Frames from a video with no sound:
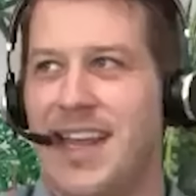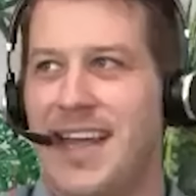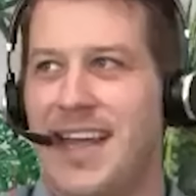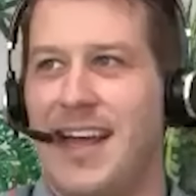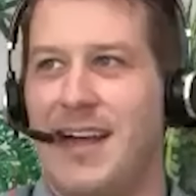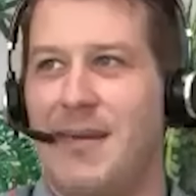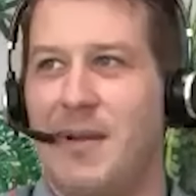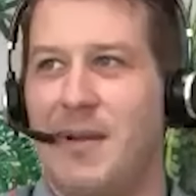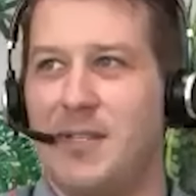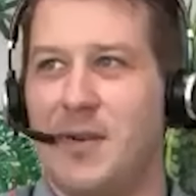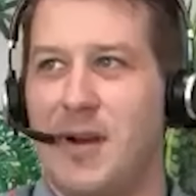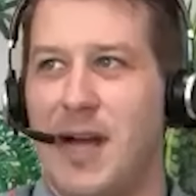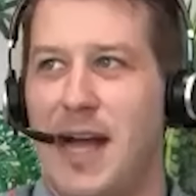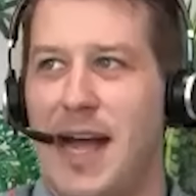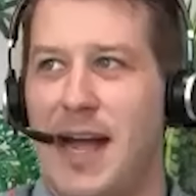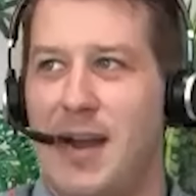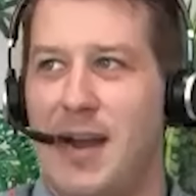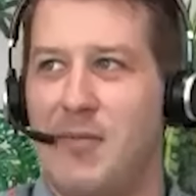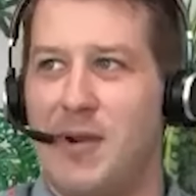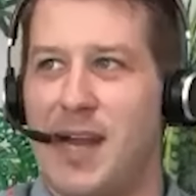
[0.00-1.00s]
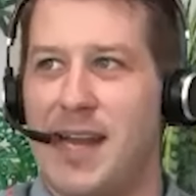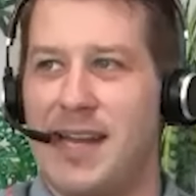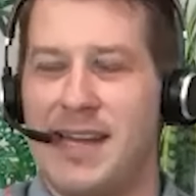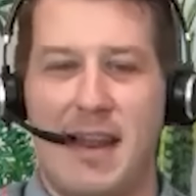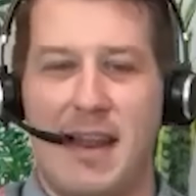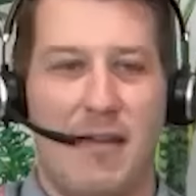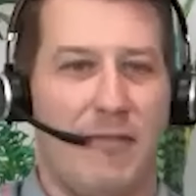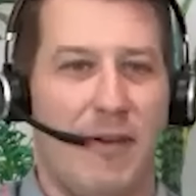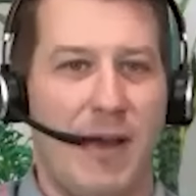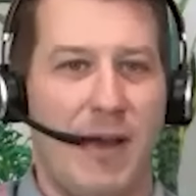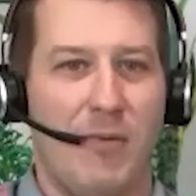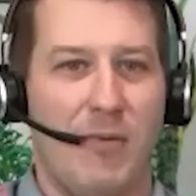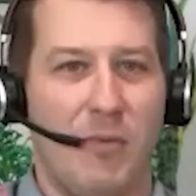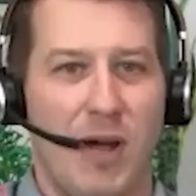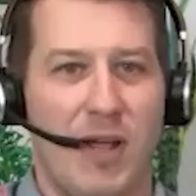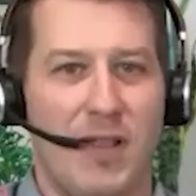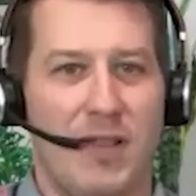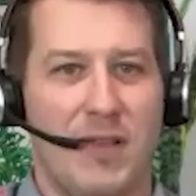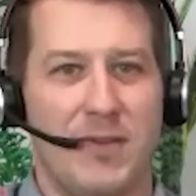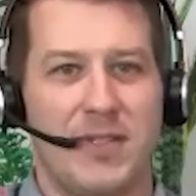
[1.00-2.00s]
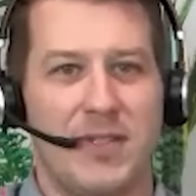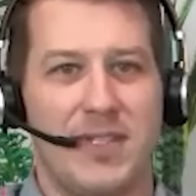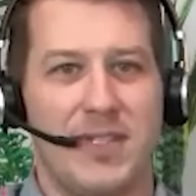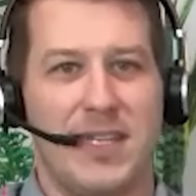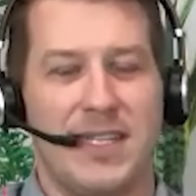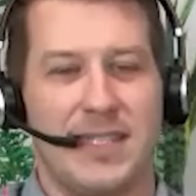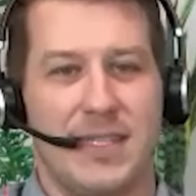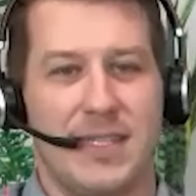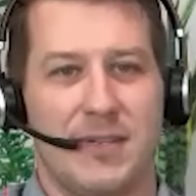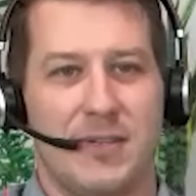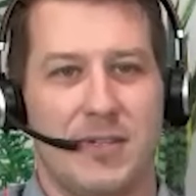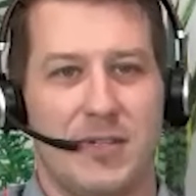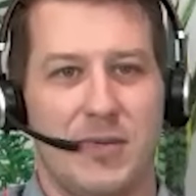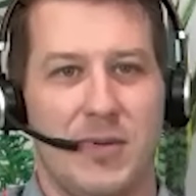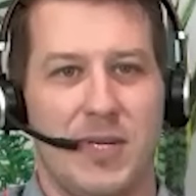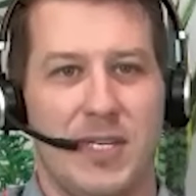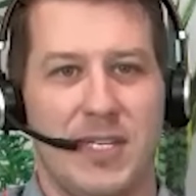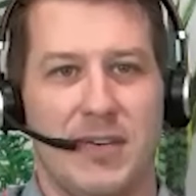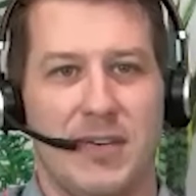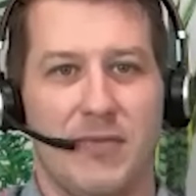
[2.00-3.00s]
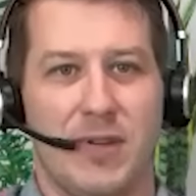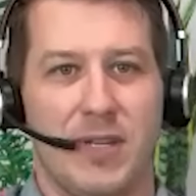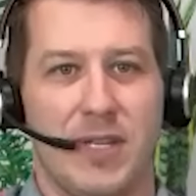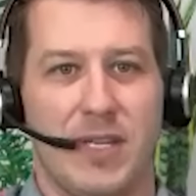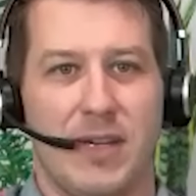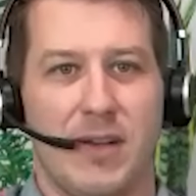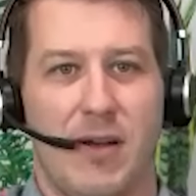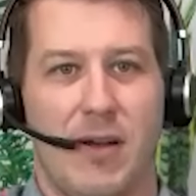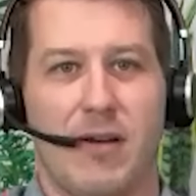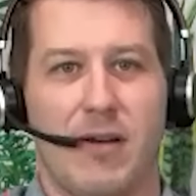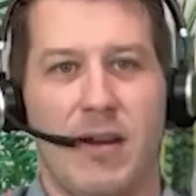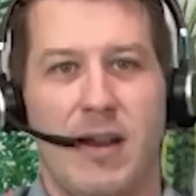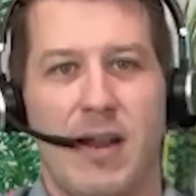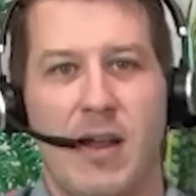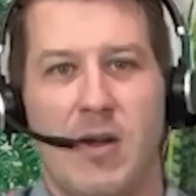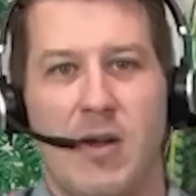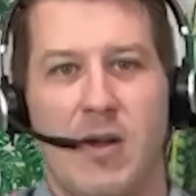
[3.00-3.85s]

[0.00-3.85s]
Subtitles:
And so how do we identify what those things that they're doing differently are?